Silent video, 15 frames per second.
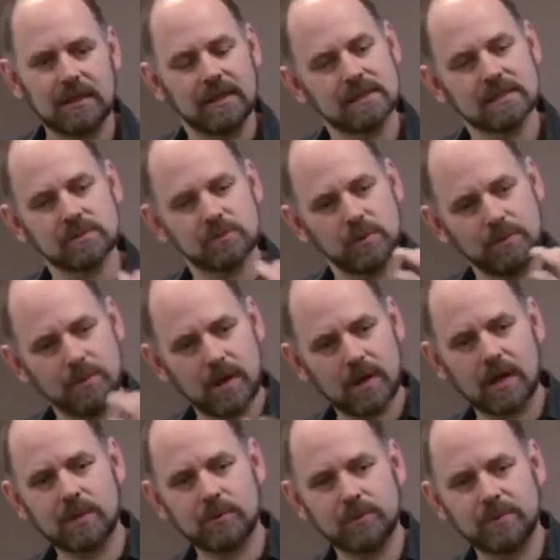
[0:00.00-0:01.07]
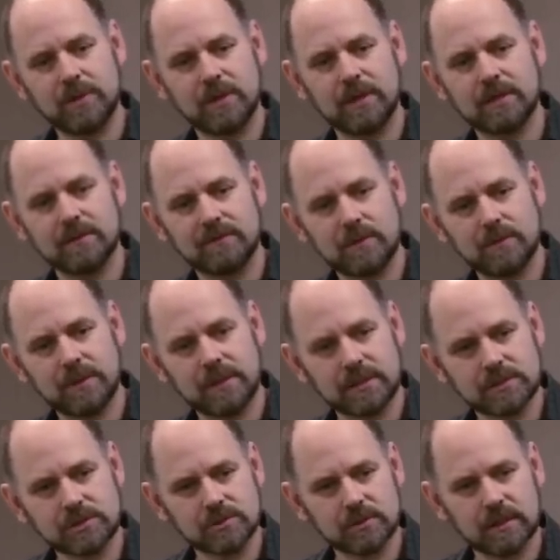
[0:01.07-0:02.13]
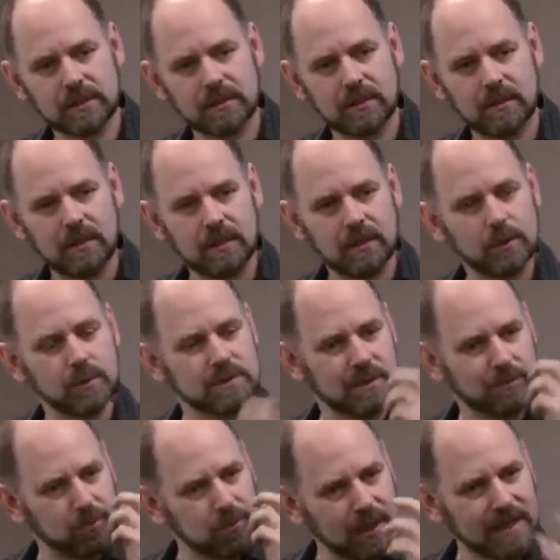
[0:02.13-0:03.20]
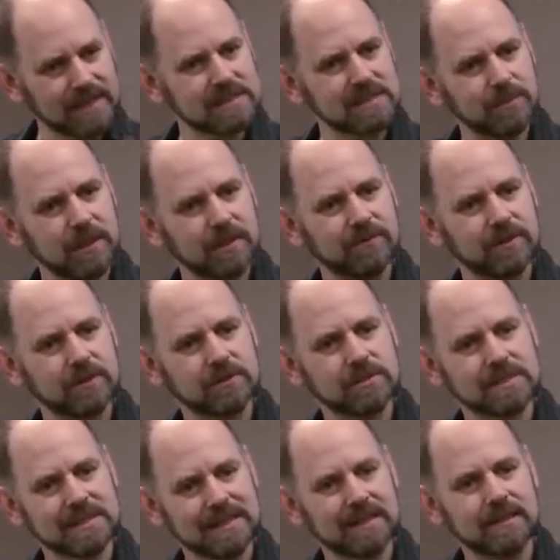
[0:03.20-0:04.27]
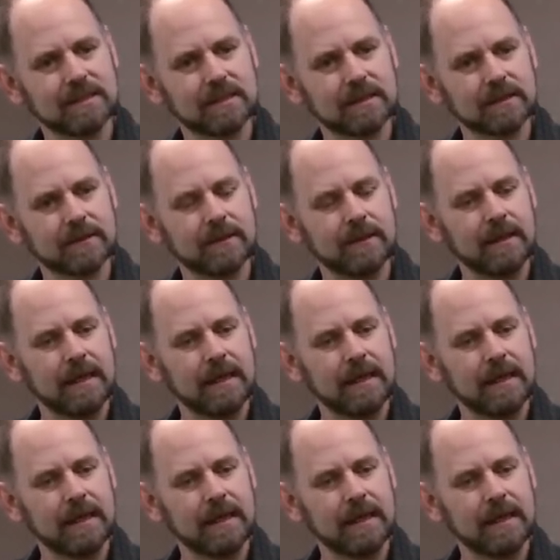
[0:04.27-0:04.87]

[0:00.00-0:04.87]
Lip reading: In this remarkable period of human history, there was a blossoming of understanding,